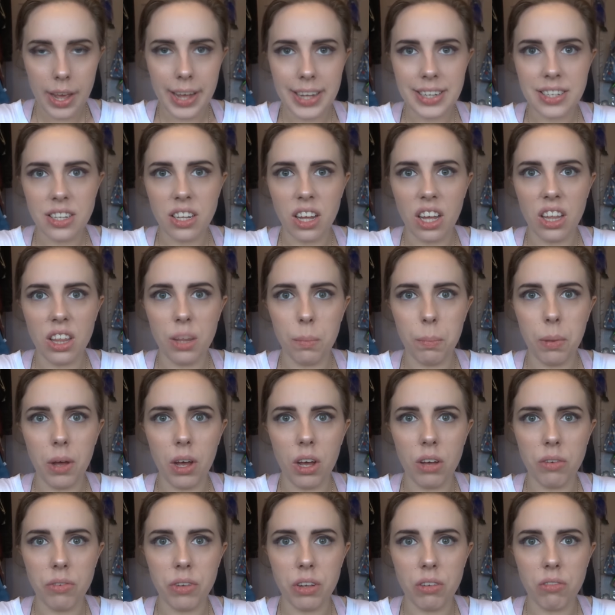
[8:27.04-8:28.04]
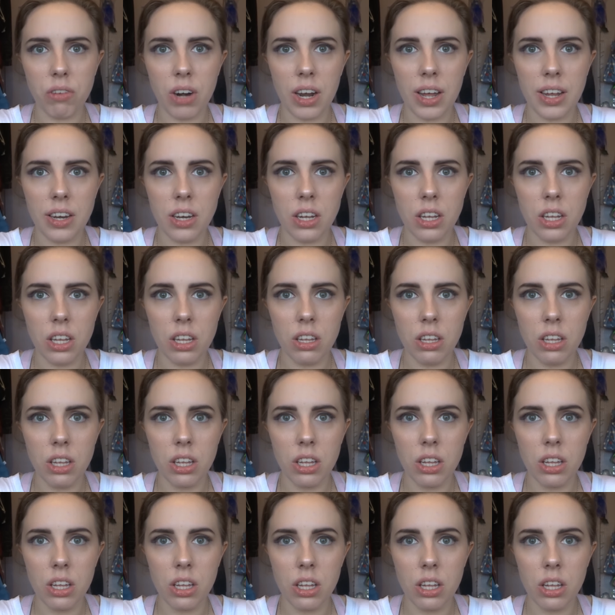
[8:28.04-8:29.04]
it's like the perfect red.
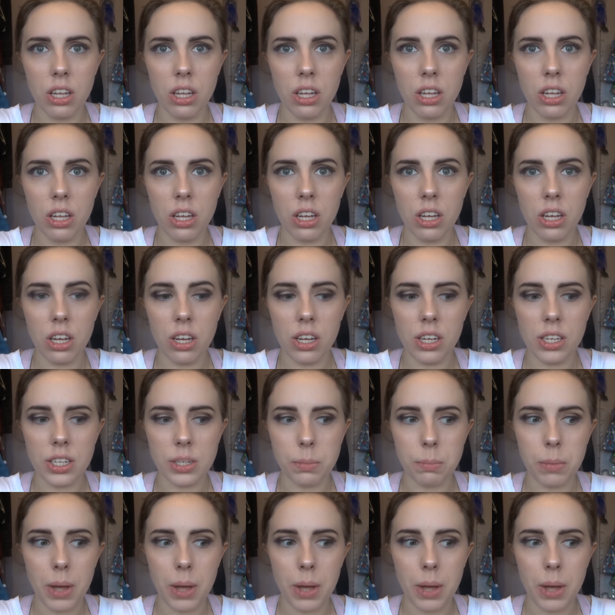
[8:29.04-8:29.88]
It's